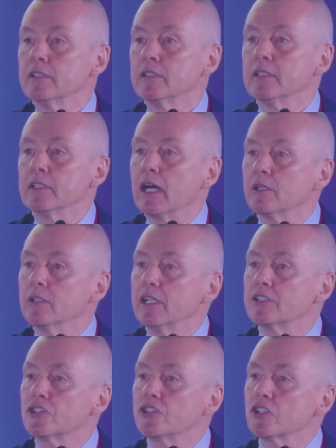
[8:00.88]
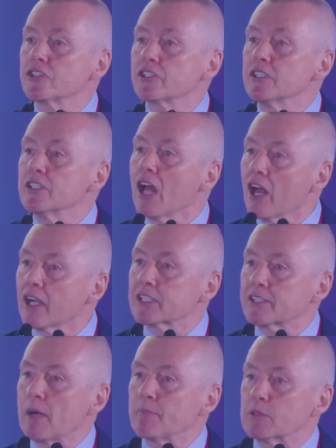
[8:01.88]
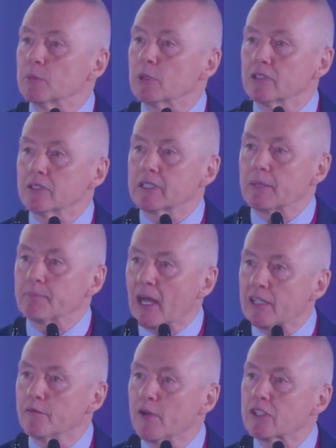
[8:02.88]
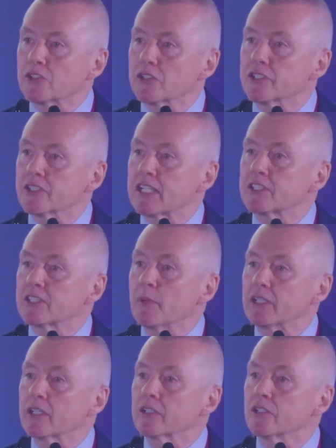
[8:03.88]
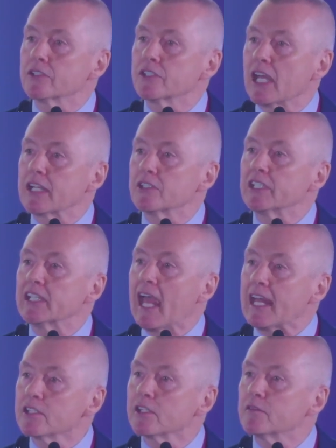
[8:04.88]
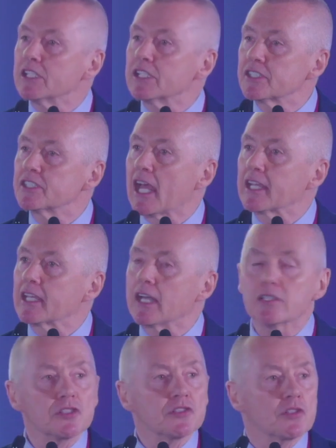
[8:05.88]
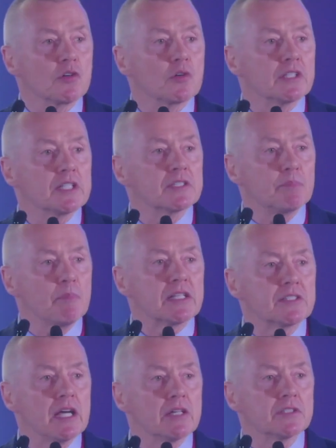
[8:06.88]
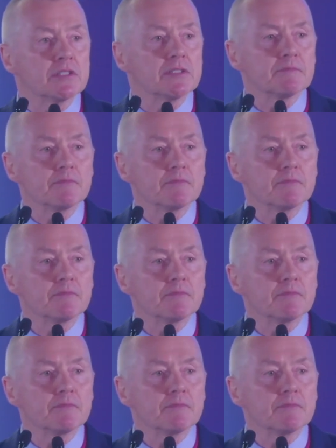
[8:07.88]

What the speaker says: Now, it's just not acceptable that manufacturers estimate that it could take to the end of this decade to sort this mess out.